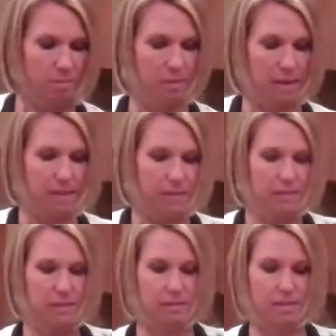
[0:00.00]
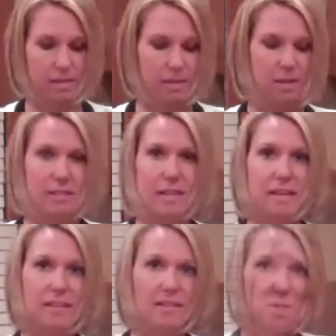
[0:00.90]
to blend this until it's
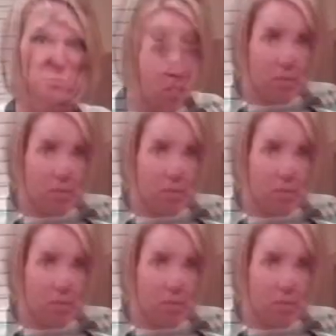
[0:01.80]
nice and smooth.